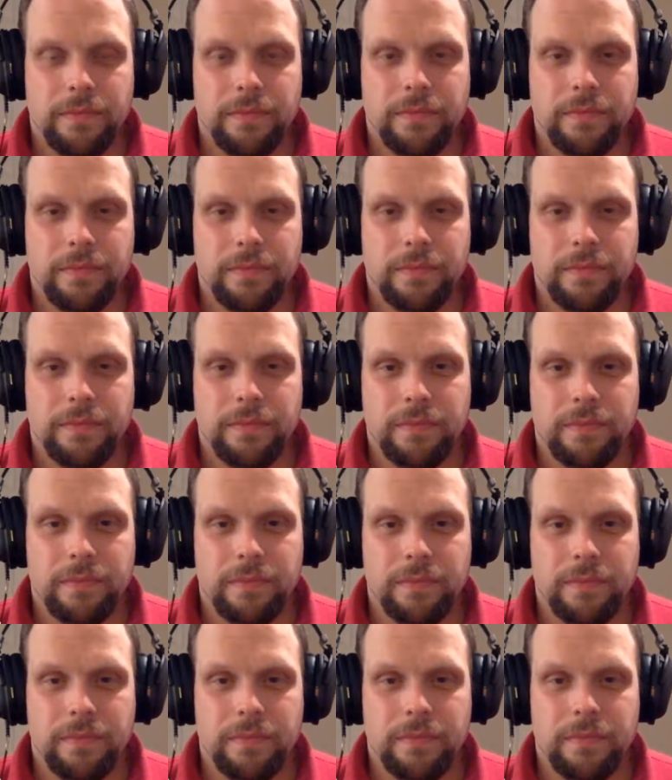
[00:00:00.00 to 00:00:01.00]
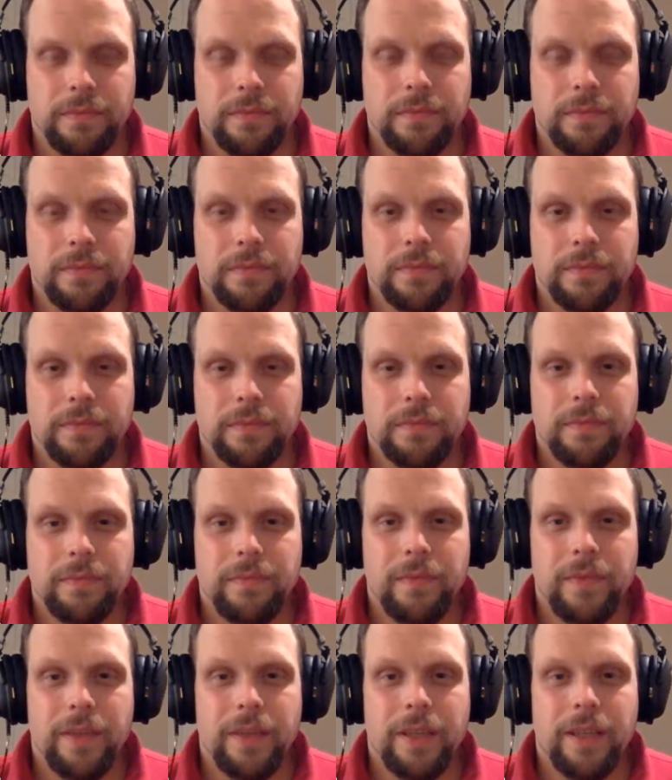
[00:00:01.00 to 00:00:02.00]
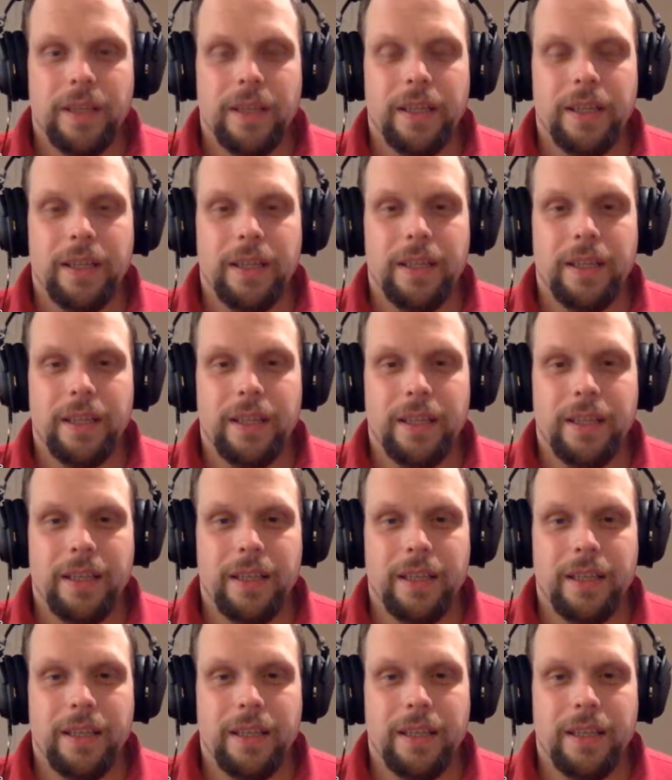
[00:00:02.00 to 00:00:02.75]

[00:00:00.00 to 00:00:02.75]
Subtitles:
No words are spoken by the person on screen.